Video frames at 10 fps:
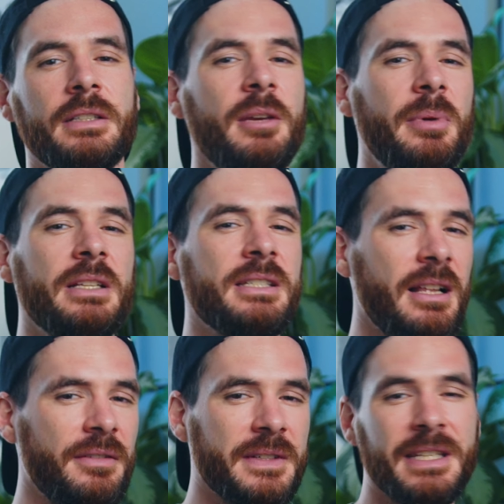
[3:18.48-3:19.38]
keyboard
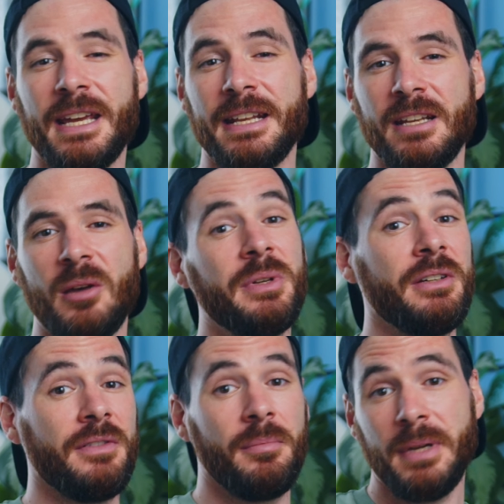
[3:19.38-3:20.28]
itself is again a bit
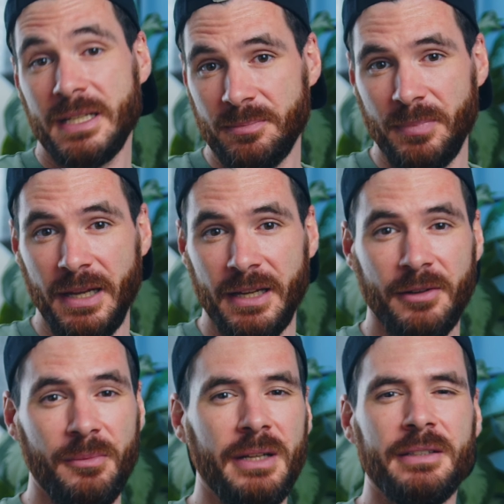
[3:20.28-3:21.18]
of a mixed
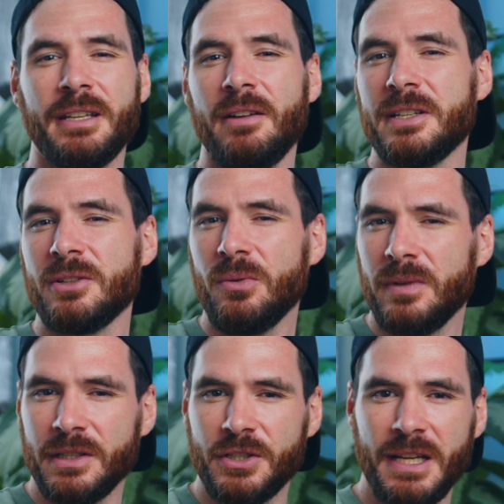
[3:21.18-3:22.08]
bag. While it carries
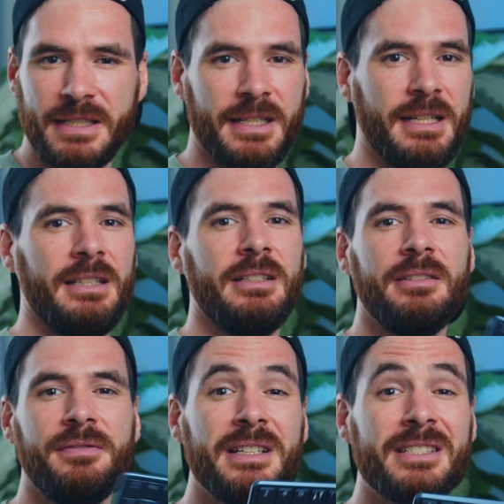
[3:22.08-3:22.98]
over the chassis color,
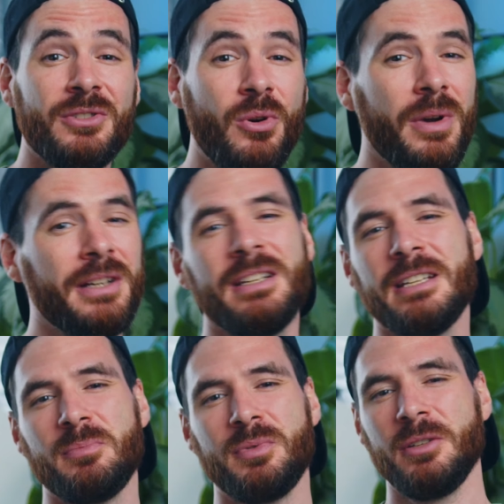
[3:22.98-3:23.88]
it feels nowhere near
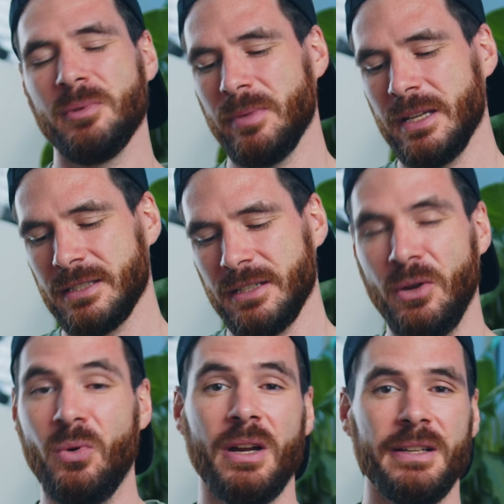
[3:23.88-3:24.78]
as premium as the Yoga